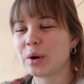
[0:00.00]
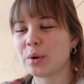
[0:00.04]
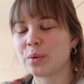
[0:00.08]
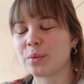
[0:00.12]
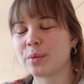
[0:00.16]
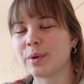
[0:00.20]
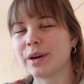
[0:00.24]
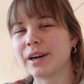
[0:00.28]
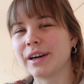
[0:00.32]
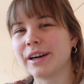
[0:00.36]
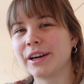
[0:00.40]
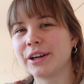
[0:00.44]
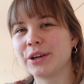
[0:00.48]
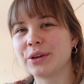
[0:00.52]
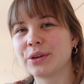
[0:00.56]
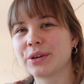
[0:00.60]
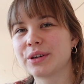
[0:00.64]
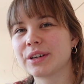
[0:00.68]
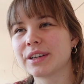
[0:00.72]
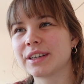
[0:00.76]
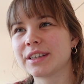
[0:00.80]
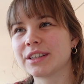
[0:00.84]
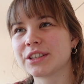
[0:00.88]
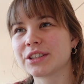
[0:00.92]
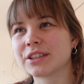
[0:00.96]
where you
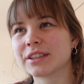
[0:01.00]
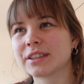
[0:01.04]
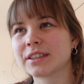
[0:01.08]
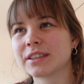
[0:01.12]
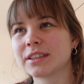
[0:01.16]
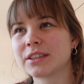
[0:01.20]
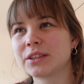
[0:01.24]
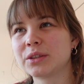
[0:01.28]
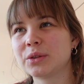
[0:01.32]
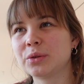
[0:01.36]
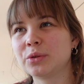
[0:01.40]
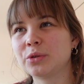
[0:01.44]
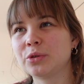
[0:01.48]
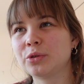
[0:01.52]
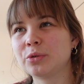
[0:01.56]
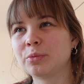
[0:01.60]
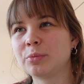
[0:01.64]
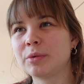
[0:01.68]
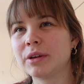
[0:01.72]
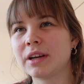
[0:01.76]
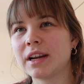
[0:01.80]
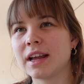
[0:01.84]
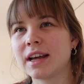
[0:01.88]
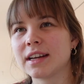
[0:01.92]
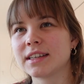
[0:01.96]
can just do
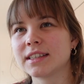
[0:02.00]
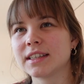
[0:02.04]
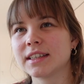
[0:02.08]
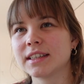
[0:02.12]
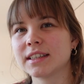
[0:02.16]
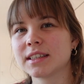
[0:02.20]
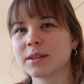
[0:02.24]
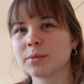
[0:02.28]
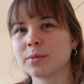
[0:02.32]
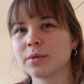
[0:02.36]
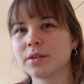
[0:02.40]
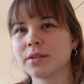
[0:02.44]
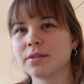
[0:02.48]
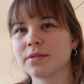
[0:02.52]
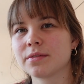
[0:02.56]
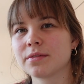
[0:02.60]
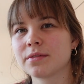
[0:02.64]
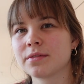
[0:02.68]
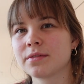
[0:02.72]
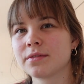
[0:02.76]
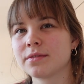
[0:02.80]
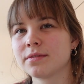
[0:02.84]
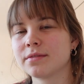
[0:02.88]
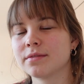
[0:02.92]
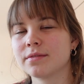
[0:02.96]
Pilates with
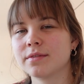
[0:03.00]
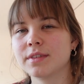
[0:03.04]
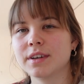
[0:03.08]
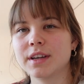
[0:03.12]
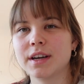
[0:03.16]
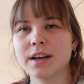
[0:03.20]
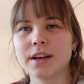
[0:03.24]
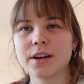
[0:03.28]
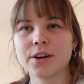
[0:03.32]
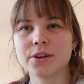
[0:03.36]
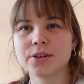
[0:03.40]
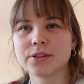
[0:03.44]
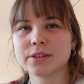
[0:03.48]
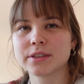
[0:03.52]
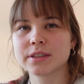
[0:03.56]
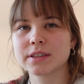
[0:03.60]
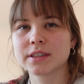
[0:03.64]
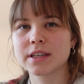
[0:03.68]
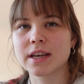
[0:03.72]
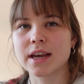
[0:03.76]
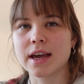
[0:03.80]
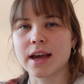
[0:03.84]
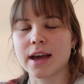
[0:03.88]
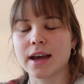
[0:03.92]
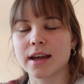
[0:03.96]

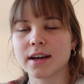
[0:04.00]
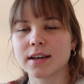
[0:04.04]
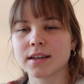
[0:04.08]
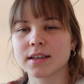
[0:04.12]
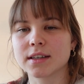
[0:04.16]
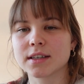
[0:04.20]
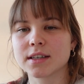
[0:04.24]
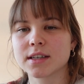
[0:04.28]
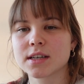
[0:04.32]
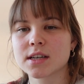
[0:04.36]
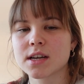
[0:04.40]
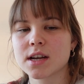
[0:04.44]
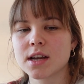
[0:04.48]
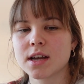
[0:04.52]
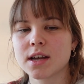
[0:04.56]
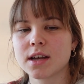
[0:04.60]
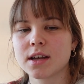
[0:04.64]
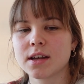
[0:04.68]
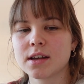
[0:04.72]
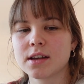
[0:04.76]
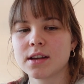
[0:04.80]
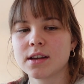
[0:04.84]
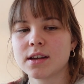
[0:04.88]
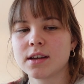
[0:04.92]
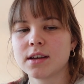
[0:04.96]
videos. And
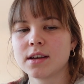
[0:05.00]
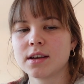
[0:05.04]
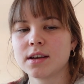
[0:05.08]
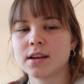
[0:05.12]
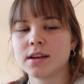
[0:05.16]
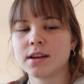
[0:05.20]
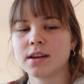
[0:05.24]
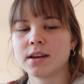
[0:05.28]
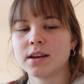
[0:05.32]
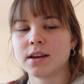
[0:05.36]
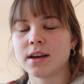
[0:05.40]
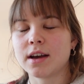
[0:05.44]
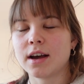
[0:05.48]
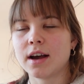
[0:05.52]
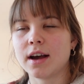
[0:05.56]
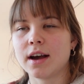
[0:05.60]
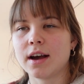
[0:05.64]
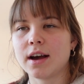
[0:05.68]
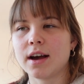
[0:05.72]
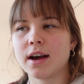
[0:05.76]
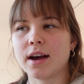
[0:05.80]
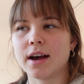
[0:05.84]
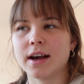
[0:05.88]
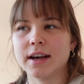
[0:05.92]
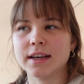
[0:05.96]

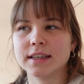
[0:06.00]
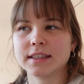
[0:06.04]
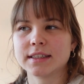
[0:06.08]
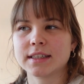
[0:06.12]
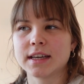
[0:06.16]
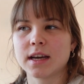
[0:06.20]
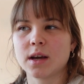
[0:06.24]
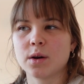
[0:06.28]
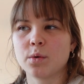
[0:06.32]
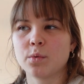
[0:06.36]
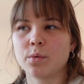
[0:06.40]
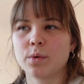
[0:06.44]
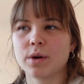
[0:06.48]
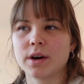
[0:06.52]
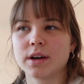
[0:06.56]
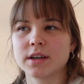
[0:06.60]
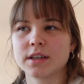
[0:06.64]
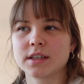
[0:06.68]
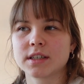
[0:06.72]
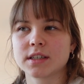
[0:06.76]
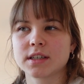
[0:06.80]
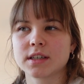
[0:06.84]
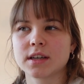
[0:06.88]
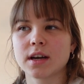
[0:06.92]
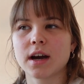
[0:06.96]
I said
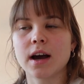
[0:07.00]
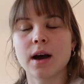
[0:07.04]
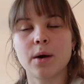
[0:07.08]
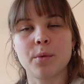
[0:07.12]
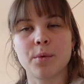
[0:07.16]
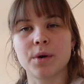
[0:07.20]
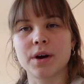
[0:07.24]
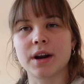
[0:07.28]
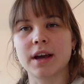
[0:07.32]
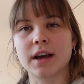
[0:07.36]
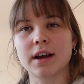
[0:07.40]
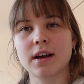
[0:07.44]
what I want to